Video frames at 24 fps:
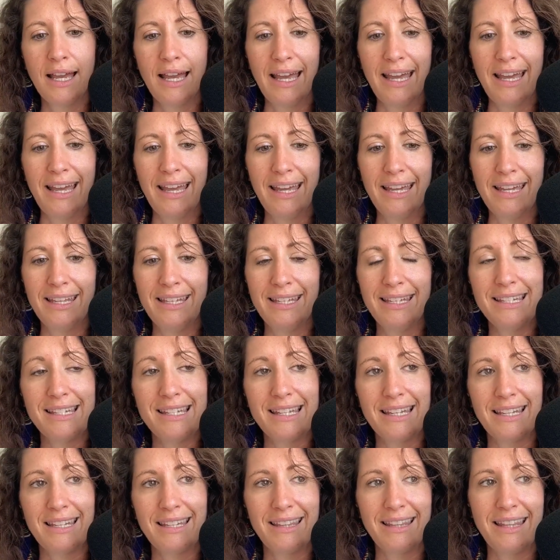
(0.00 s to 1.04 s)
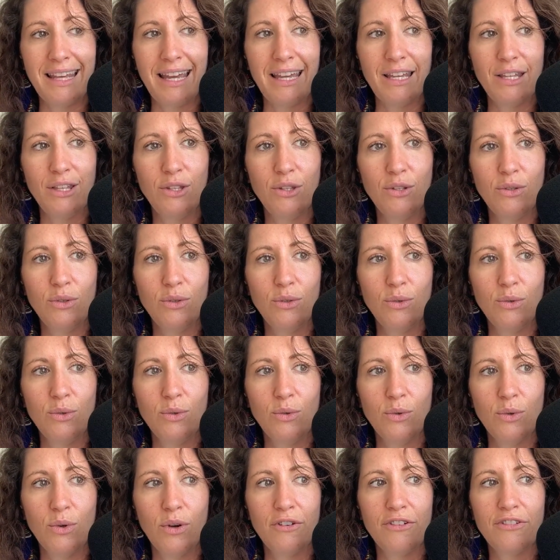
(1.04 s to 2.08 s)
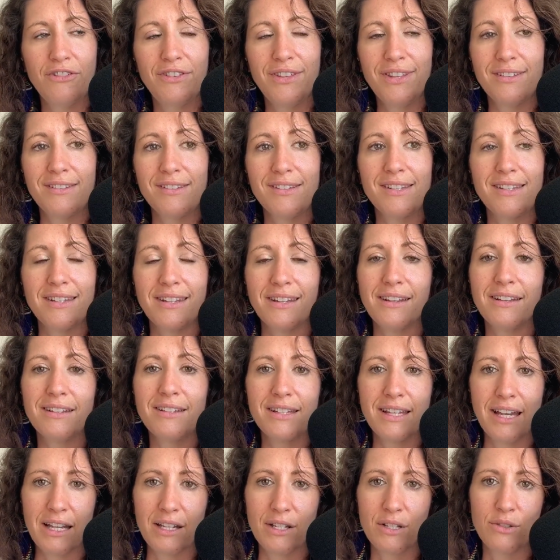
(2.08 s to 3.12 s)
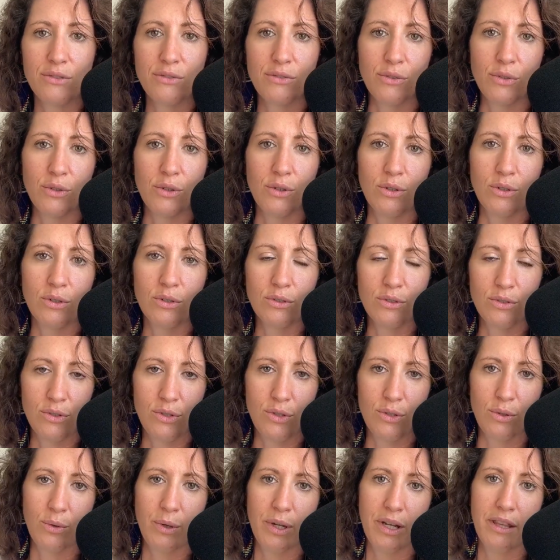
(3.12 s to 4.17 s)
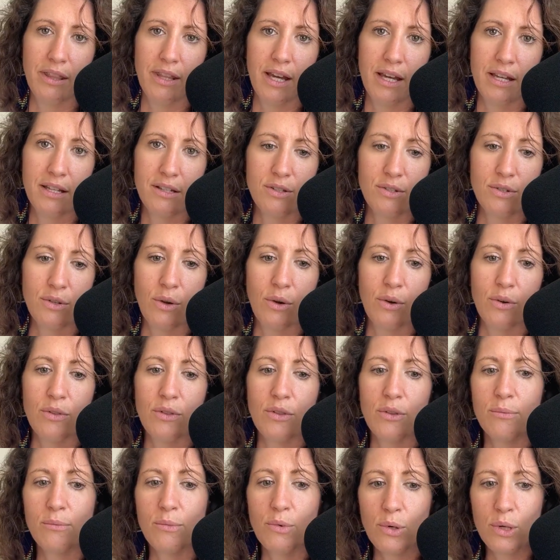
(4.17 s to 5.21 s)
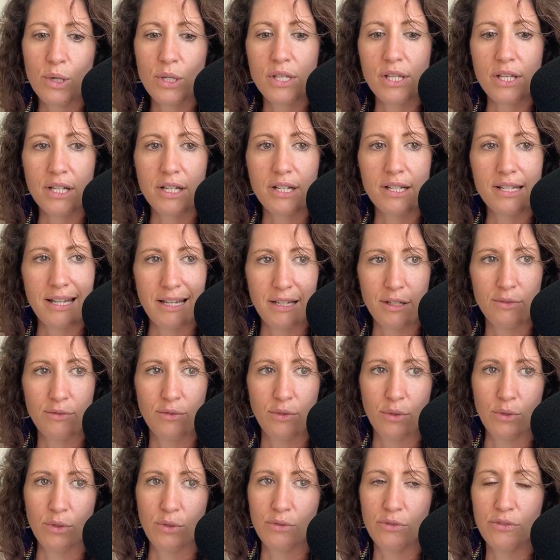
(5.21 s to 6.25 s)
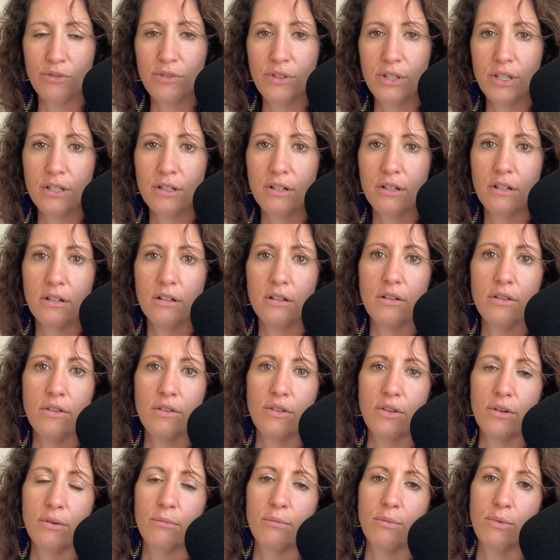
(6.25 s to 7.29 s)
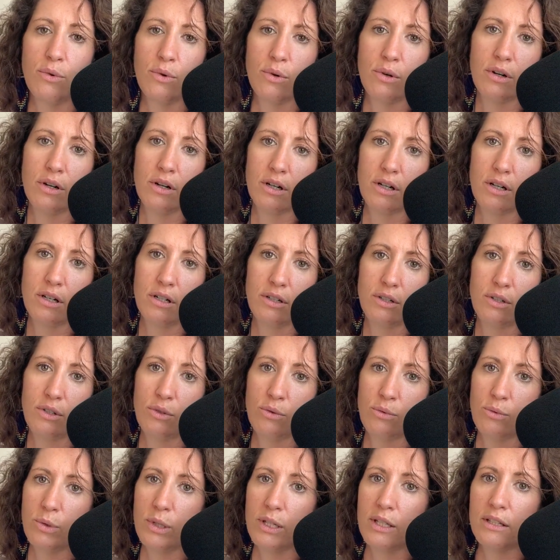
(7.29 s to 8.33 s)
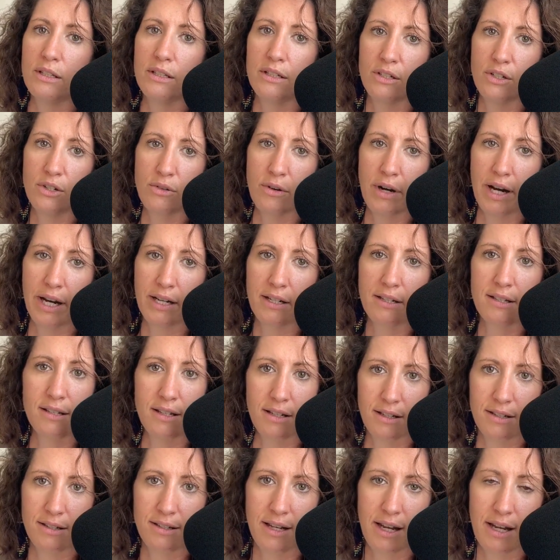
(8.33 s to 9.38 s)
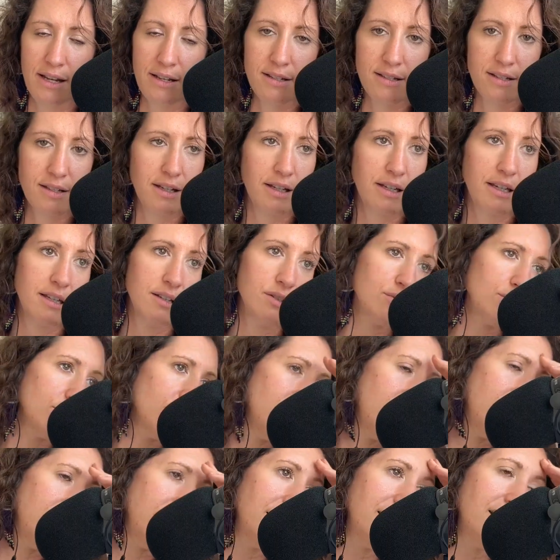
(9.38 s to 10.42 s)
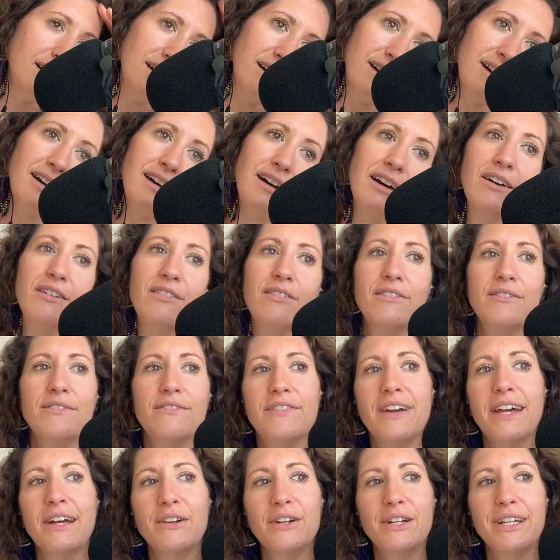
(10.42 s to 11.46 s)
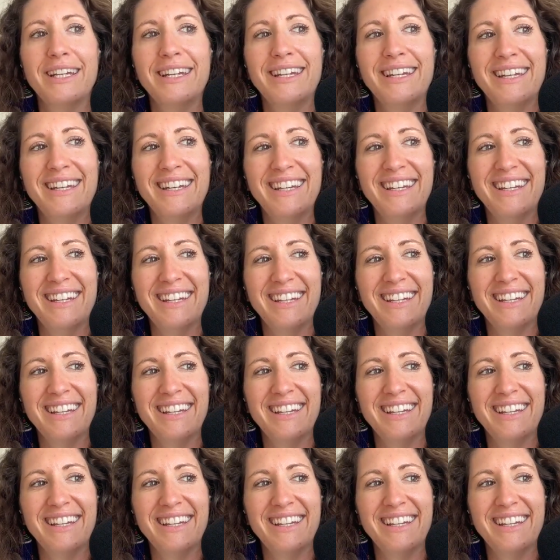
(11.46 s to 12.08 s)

and that you feel successful doing that. So the more successful you feel, the more you will attract success. It is really a very